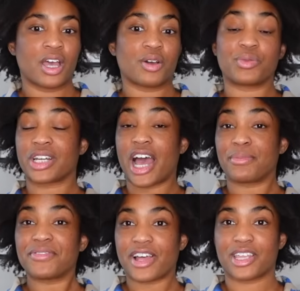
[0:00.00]
When I'm
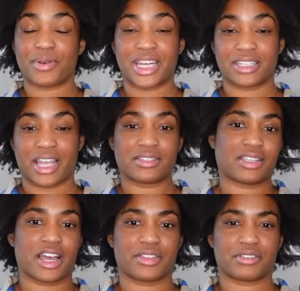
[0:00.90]
evaluating
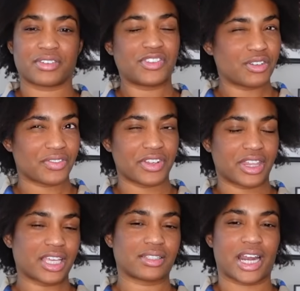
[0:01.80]
deadstock, there's a few different
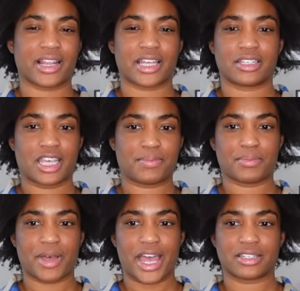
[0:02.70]
things that I like to keep in
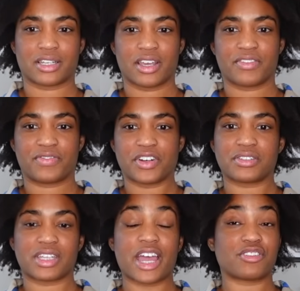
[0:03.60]
mind.
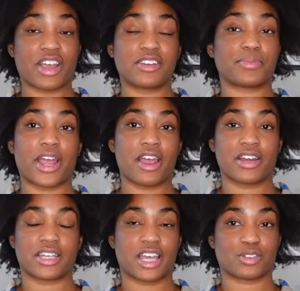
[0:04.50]
First, I try to
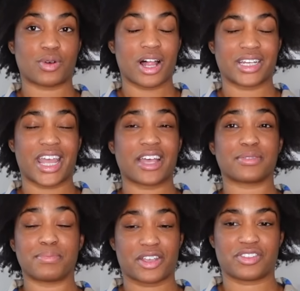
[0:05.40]
prioritize quality as
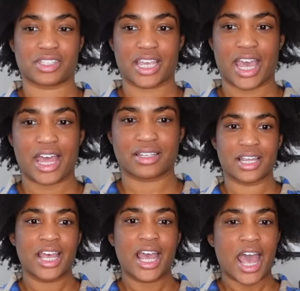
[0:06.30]
much as I can.
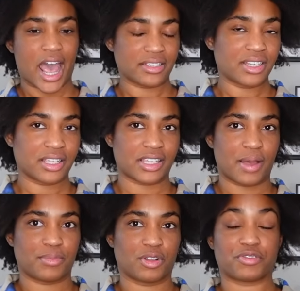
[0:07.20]
As an
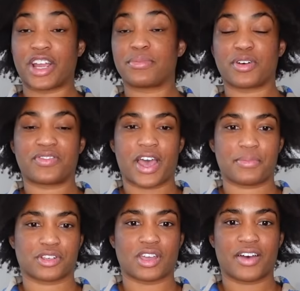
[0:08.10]
example, Rainbow
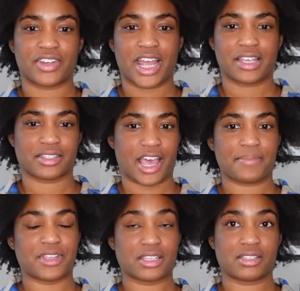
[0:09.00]
Fabrics often has
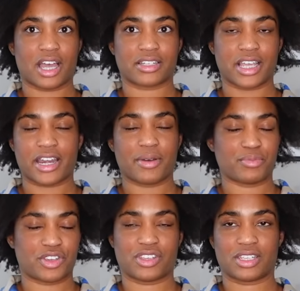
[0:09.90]
Gap deadstock denim,
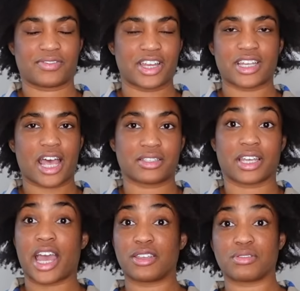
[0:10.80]
which is
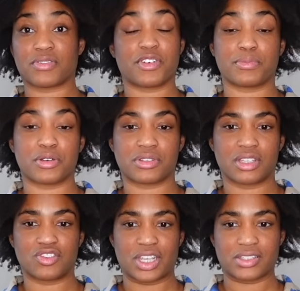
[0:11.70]
fantastic. I use it for most of
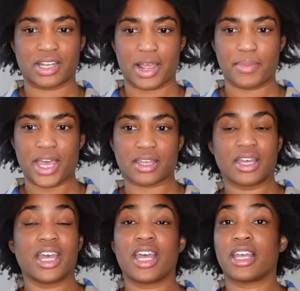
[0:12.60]
the jeans that I make.
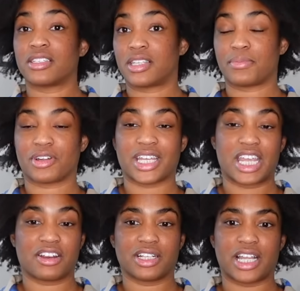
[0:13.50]
Similarly,
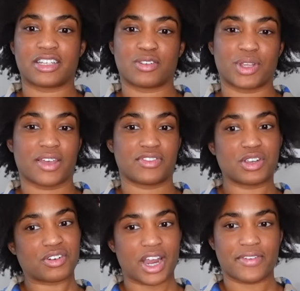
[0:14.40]
here in London, we have
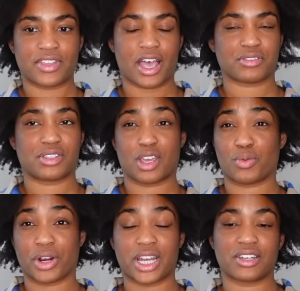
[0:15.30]
New Craft House. They're
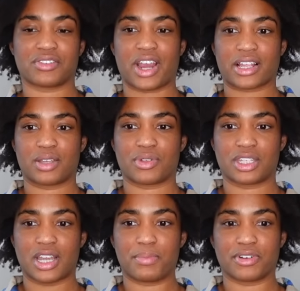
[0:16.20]
working directly with a
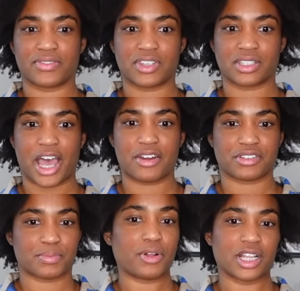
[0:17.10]
number of
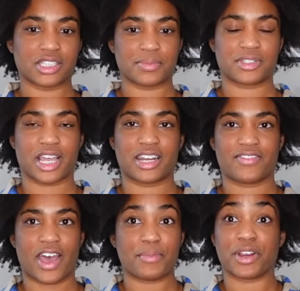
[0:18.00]
designers and pull in some stunning
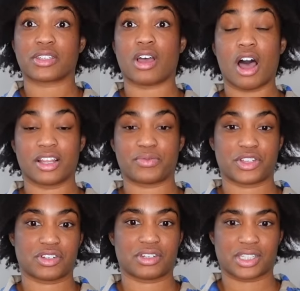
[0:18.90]
fabrics, all of
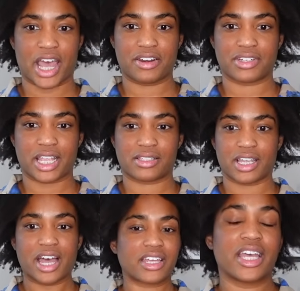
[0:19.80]
which are designer
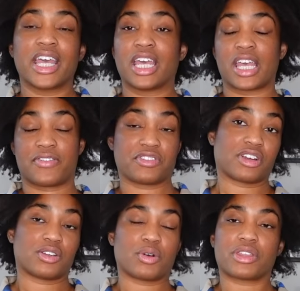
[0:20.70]
deadstock. If you're
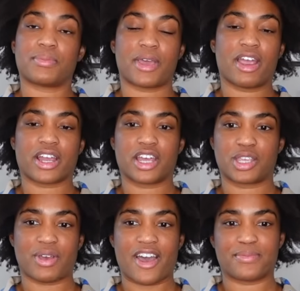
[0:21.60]
in North America,
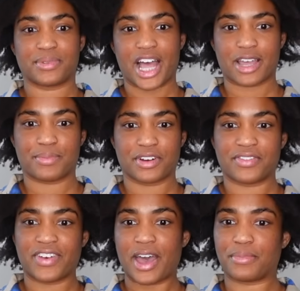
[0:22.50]
you have Blackbird
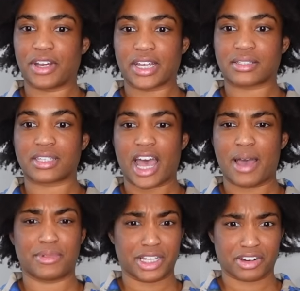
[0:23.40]
Fabrics,
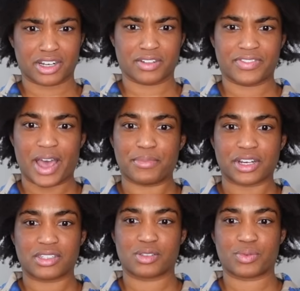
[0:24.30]
Lyrical
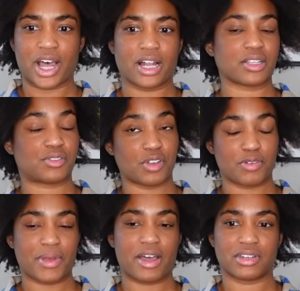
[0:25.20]
Fabrics as well,
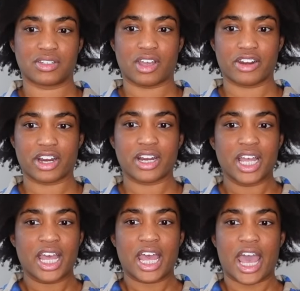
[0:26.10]
Stone Mountain and Daughter,
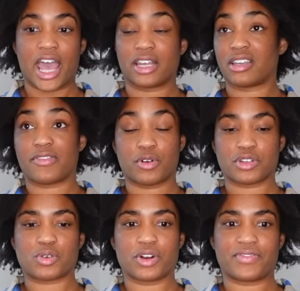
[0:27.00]
and of
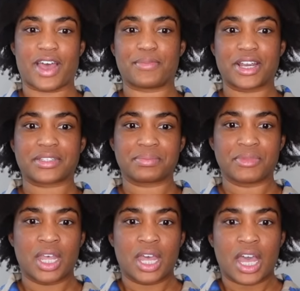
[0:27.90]
course, Core Fabrics.
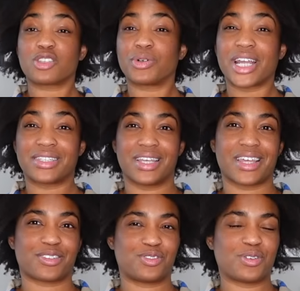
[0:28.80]
It's when I see
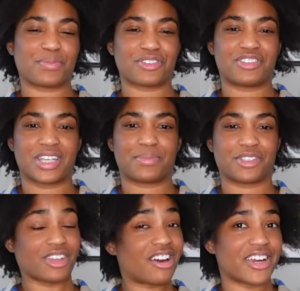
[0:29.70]
that super cheap
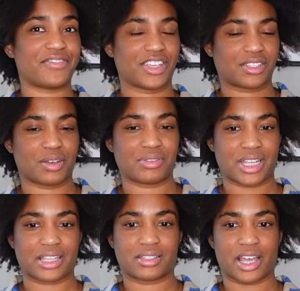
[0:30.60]
Zara viscose
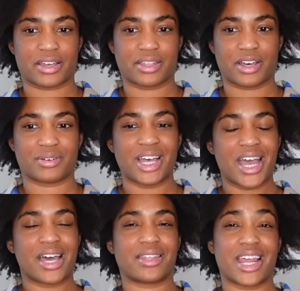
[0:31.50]
deadstock, though,
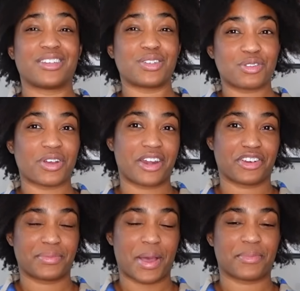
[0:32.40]
that I do try to
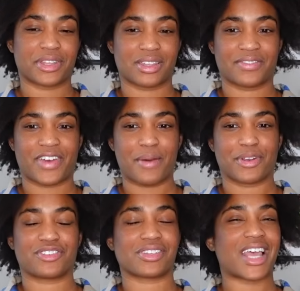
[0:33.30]
remember that the
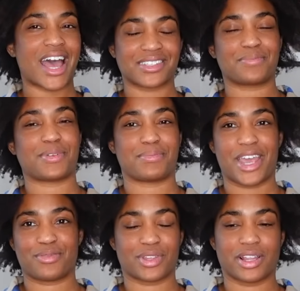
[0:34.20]
fabric just hasn't been
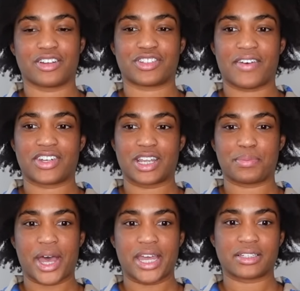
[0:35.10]
made with longevity in
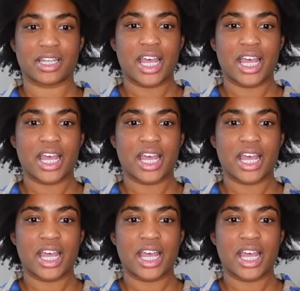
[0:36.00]
mind.